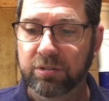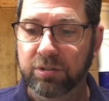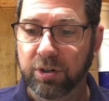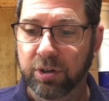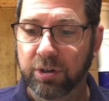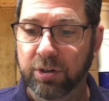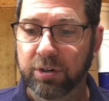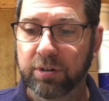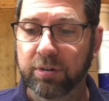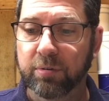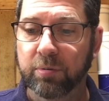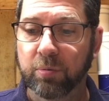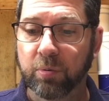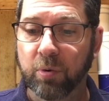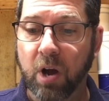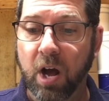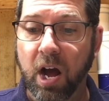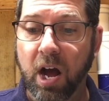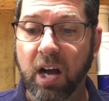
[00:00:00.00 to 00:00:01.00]
dirt,
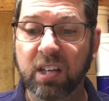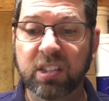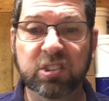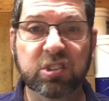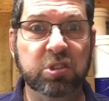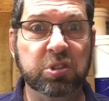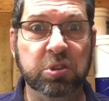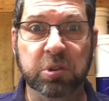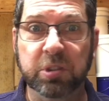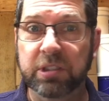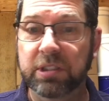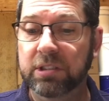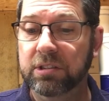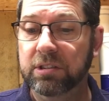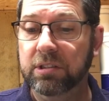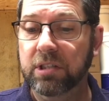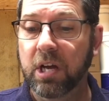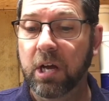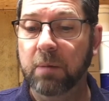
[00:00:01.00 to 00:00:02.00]
rocks, tree
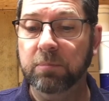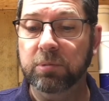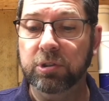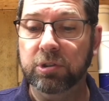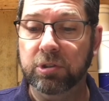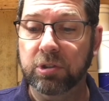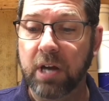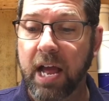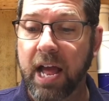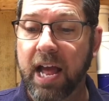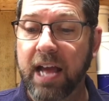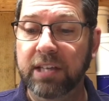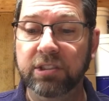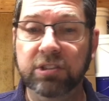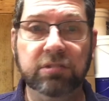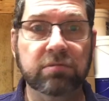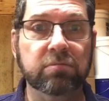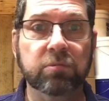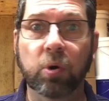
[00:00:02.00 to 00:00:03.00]
stumps,
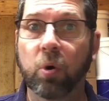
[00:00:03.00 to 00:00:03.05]
trash,